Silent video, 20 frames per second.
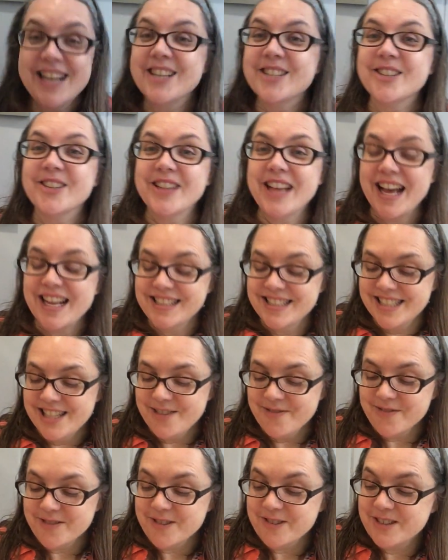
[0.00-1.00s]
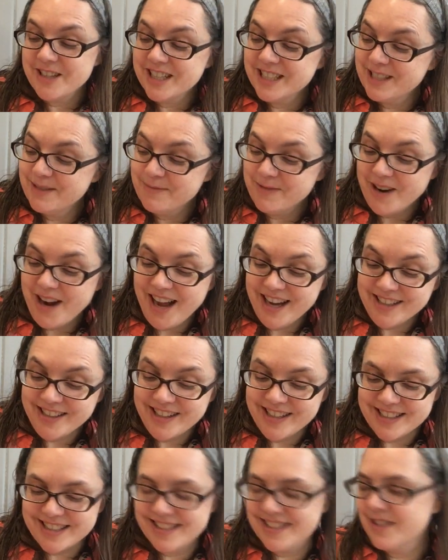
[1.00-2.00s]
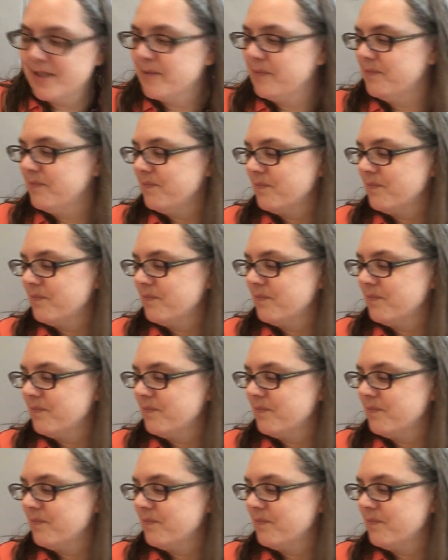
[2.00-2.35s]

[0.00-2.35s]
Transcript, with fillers: So that's it for Works in Progress.